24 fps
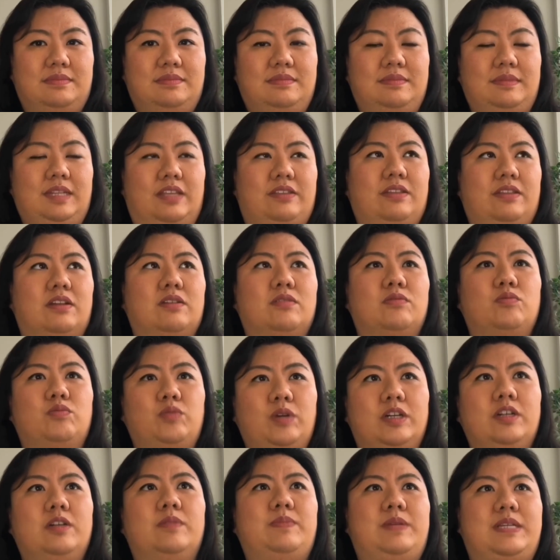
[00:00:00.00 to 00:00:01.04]
there
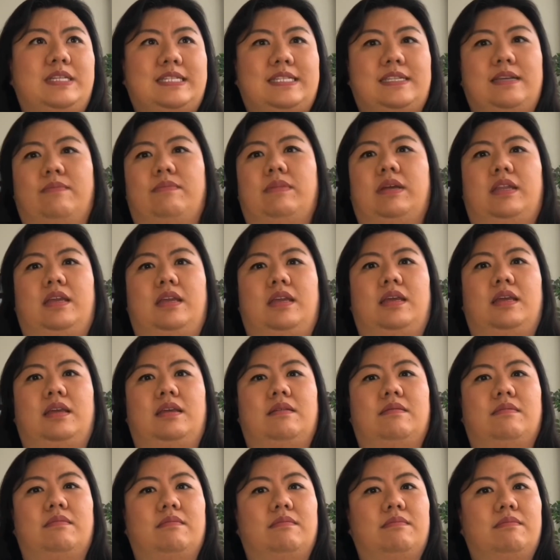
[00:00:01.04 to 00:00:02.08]
will be somebody
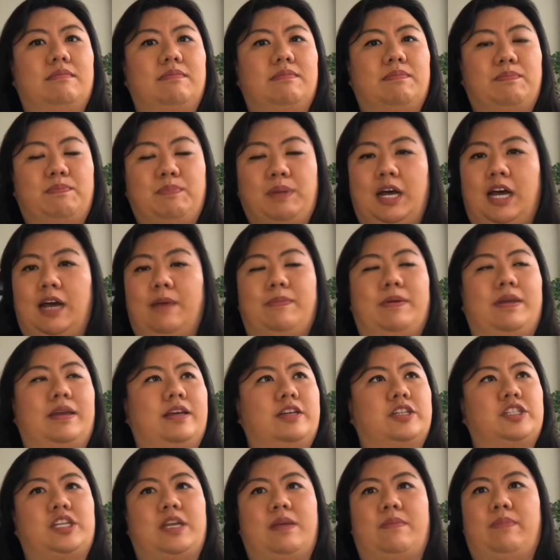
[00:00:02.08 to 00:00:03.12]
popping
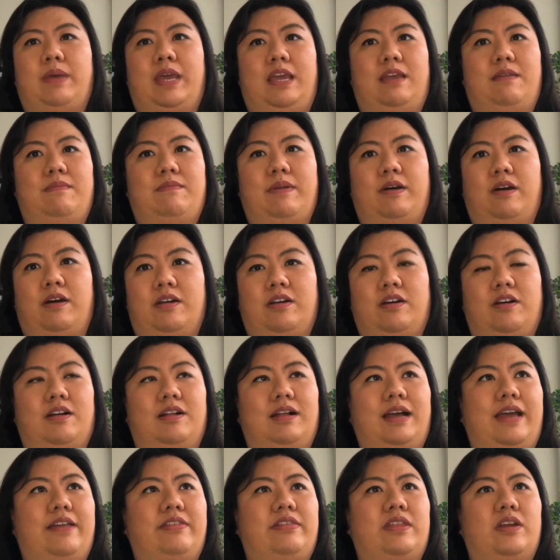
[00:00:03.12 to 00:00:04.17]
a champagne
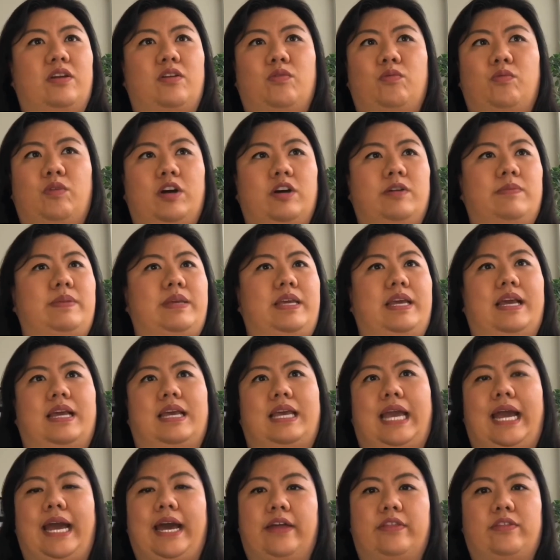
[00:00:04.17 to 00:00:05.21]
bottle, and there will be a
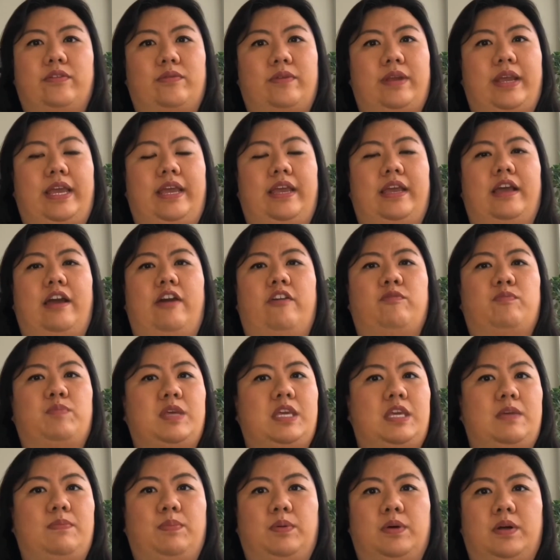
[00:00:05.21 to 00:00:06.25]
gathering of
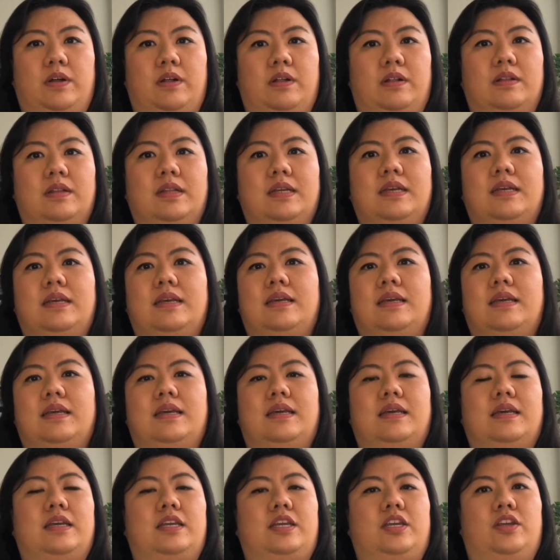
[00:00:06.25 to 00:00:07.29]
people,
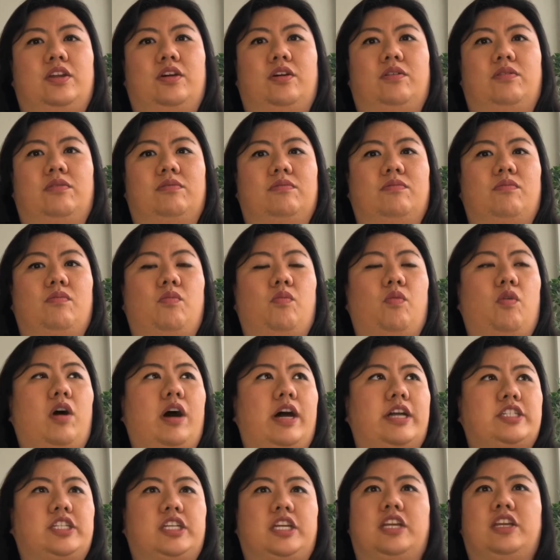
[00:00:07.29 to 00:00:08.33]

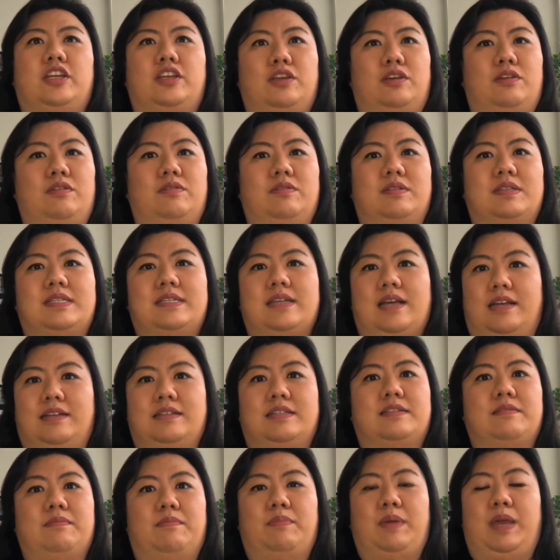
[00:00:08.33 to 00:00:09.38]
watching you sign
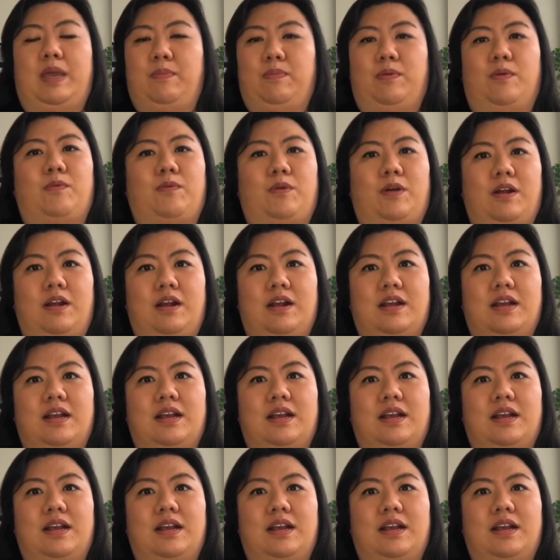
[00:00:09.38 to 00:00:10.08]
some paperwork